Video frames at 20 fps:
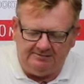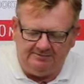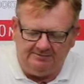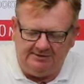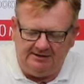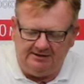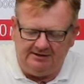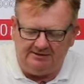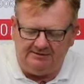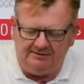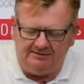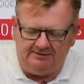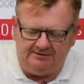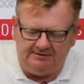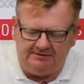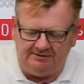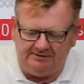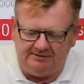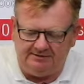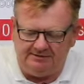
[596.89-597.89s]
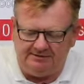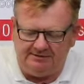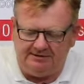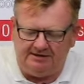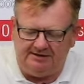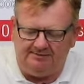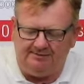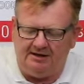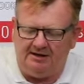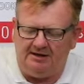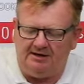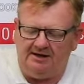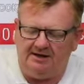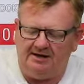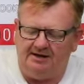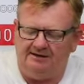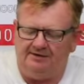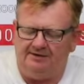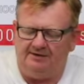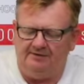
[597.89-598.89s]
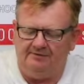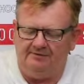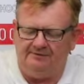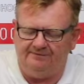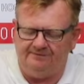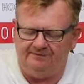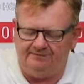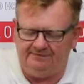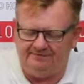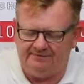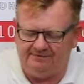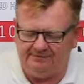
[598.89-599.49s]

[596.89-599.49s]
Peel an amount of line off,